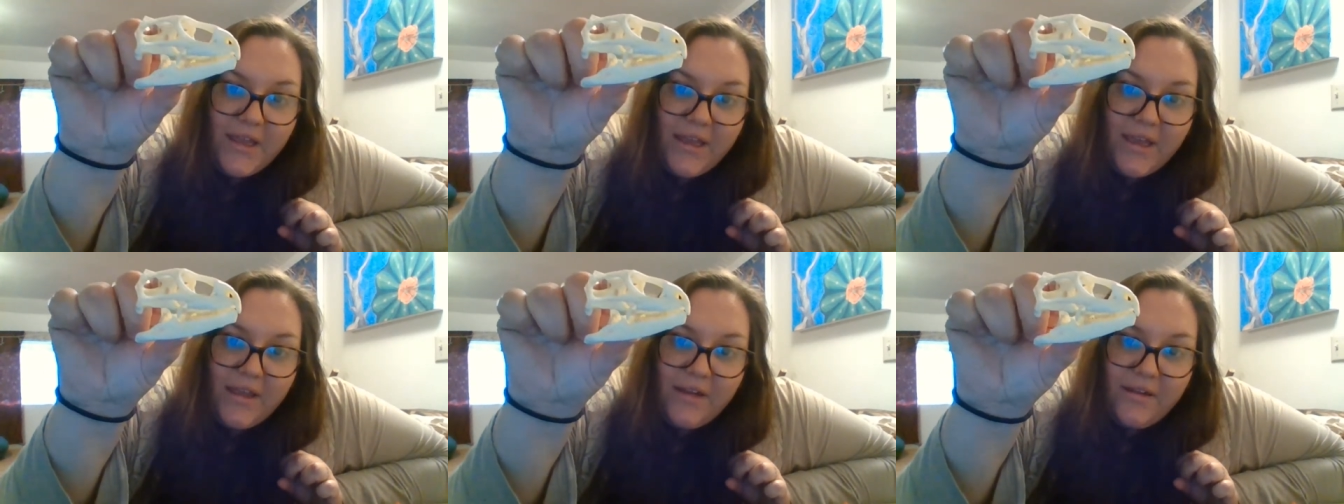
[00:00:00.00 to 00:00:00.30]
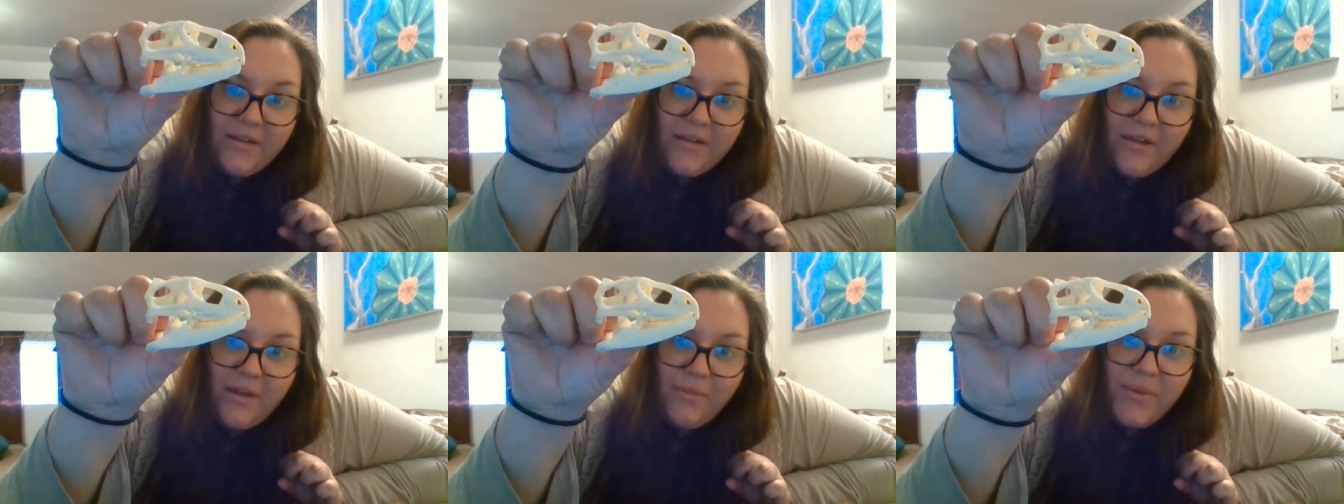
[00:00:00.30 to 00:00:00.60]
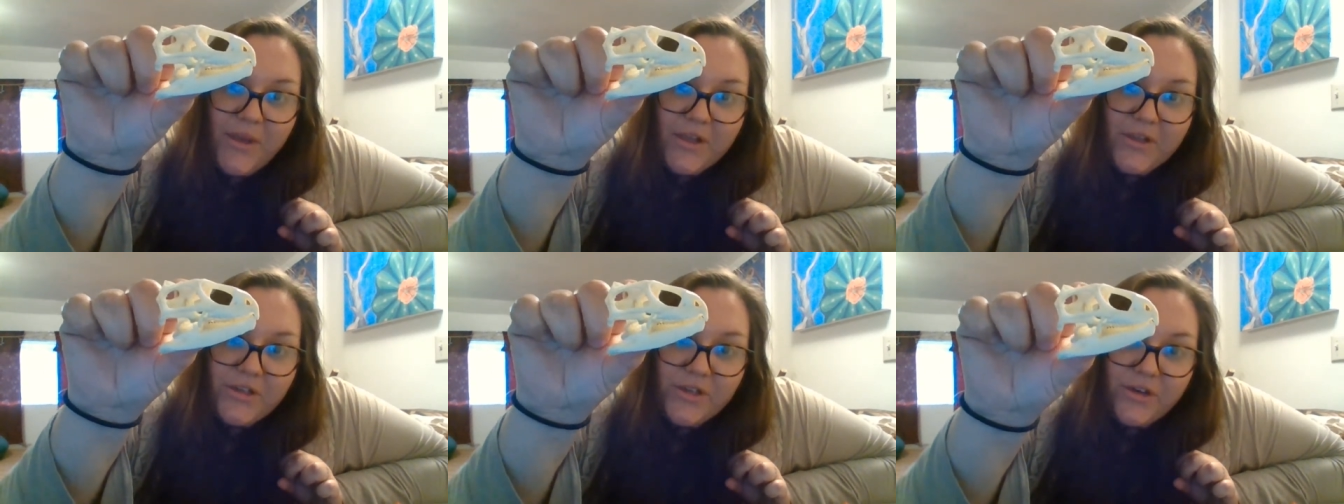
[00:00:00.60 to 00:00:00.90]
in a
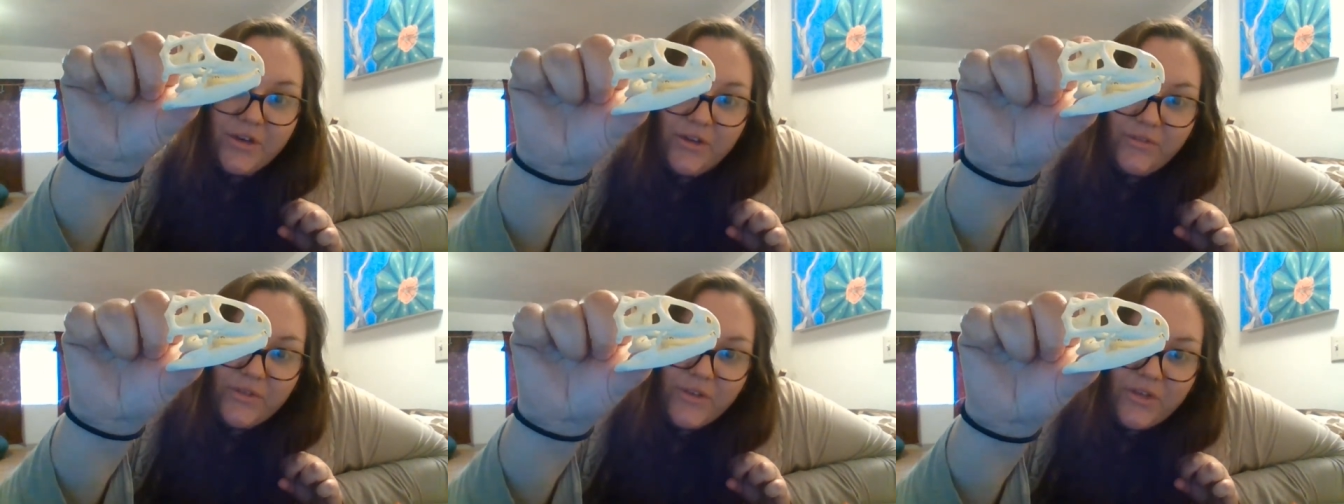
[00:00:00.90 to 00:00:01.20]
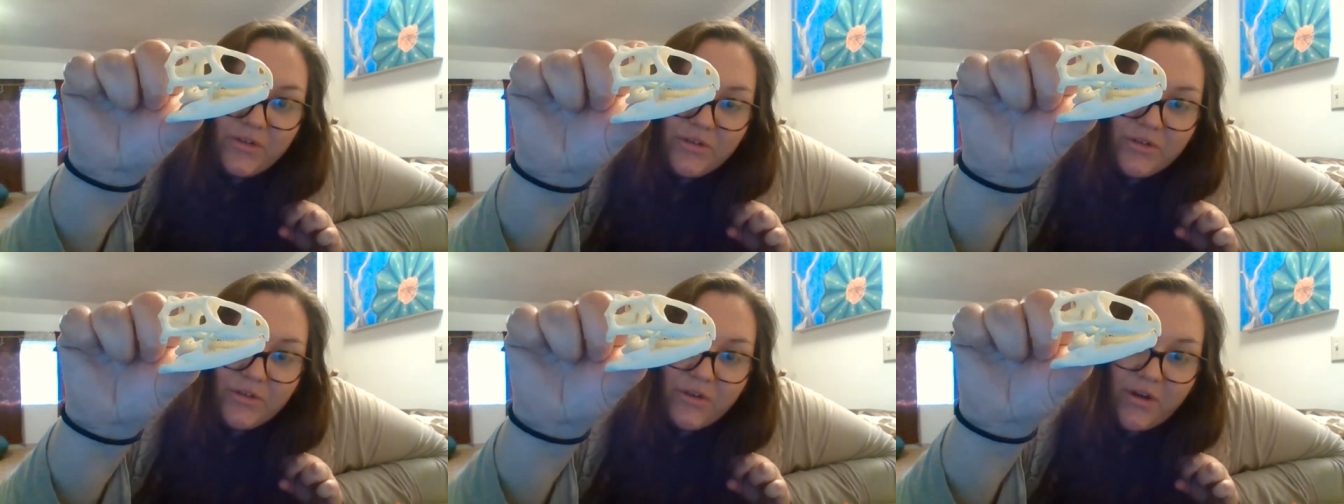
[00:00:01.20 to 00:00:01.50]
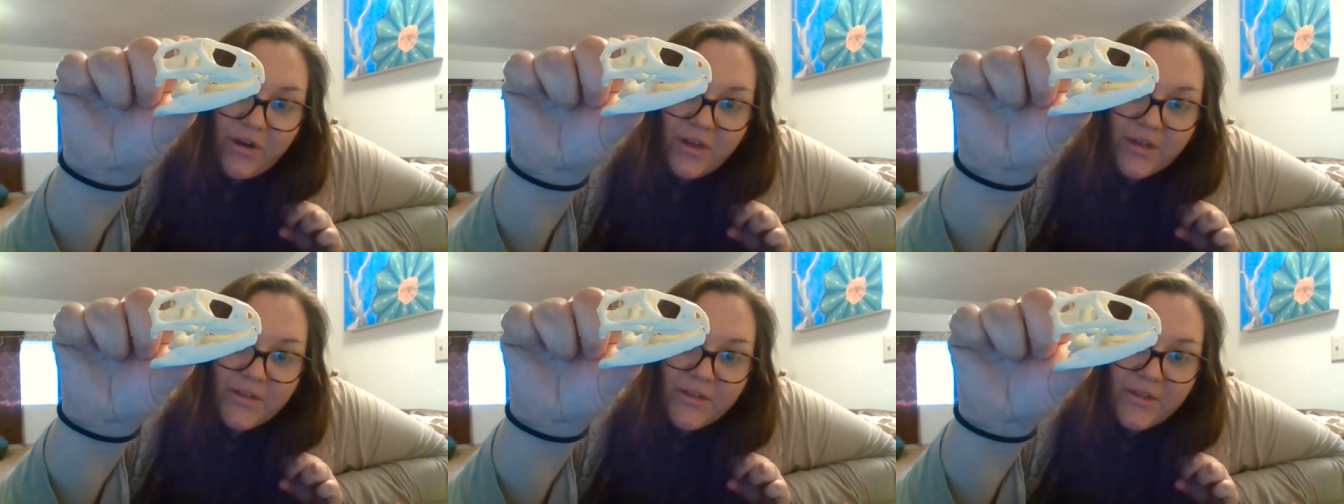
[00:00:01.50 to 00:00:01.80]
picture of a
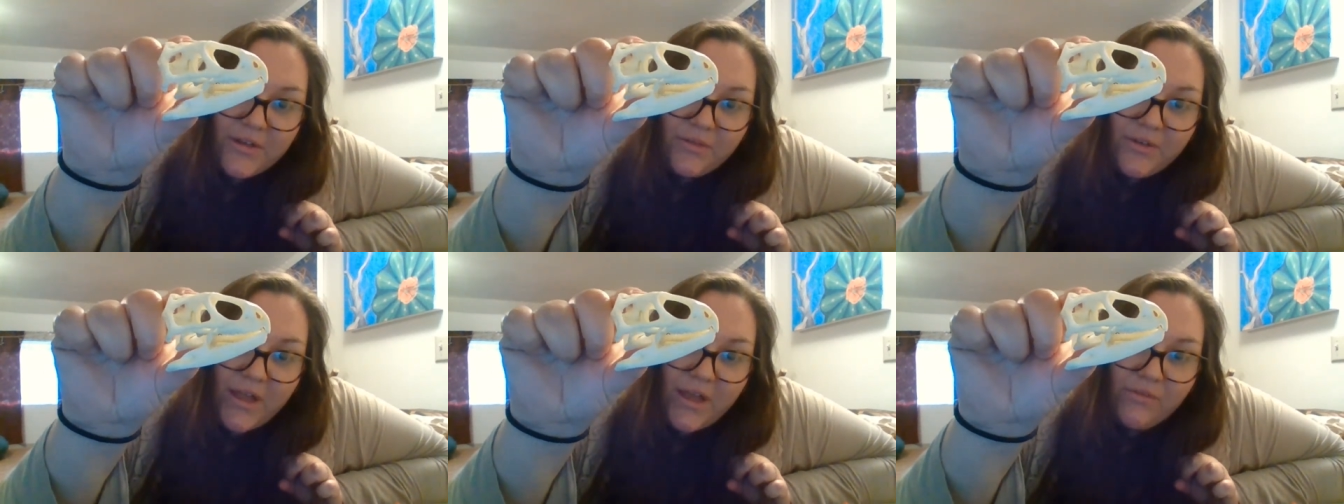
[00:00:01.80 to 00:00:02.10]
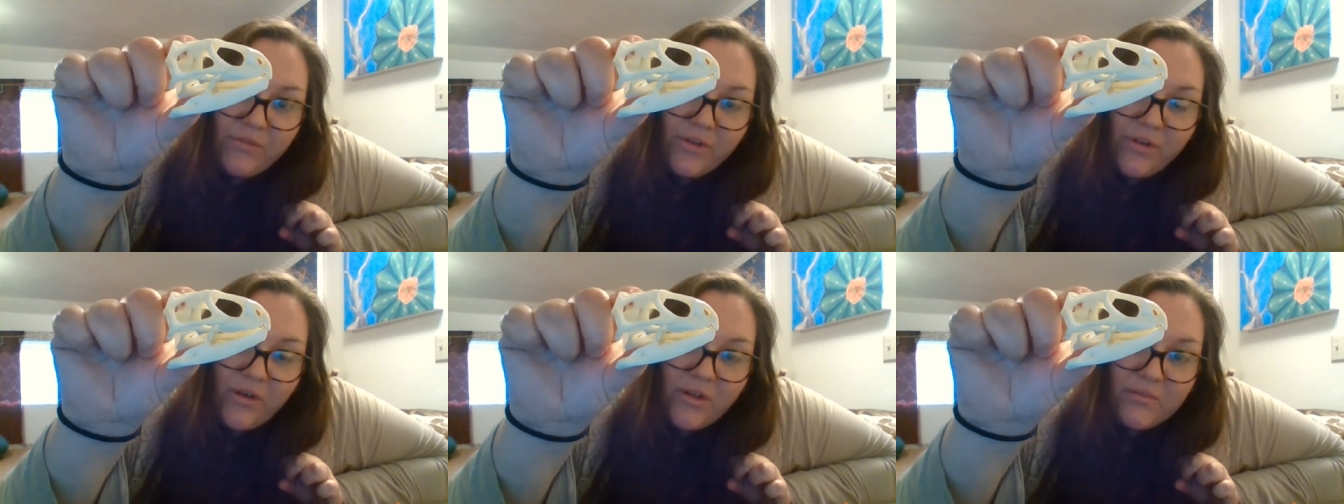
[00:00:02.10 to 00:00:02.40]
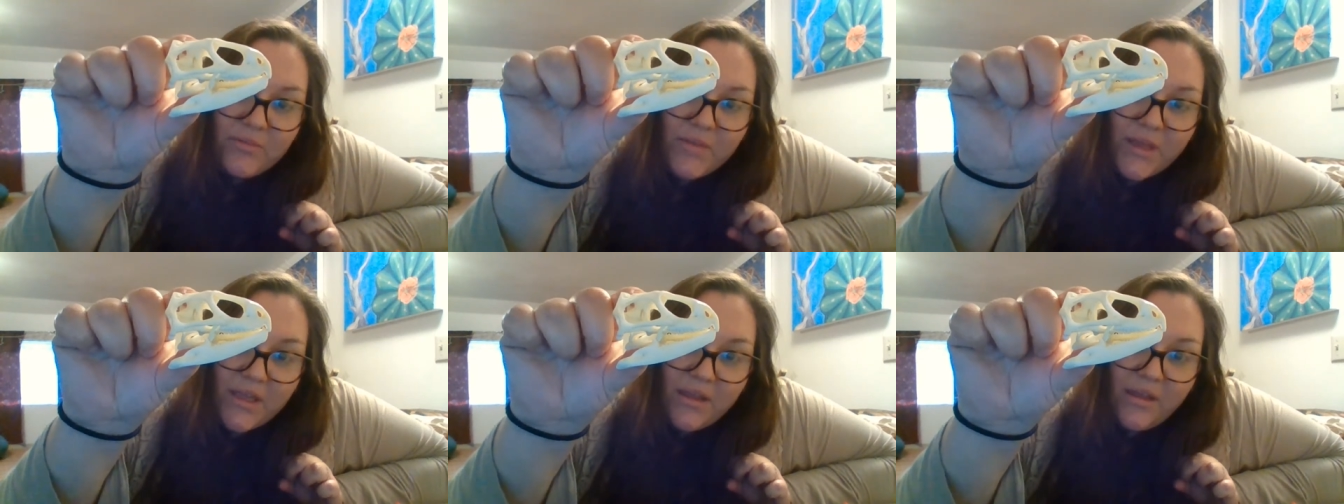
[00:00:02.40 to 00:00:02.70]
Tuatara because I don't have one
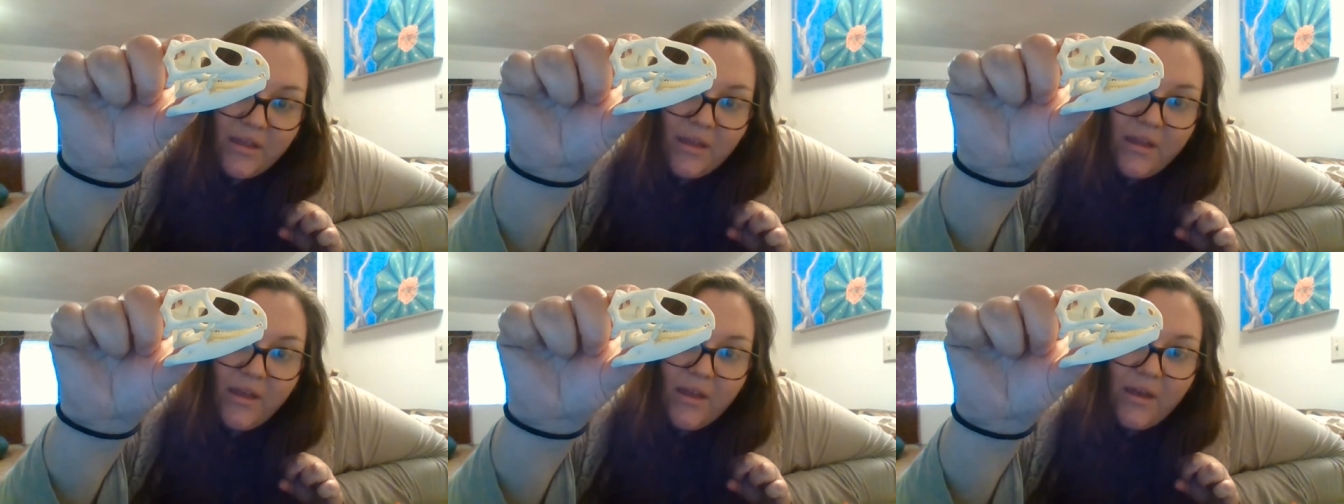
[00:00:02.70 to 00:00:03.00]
on me.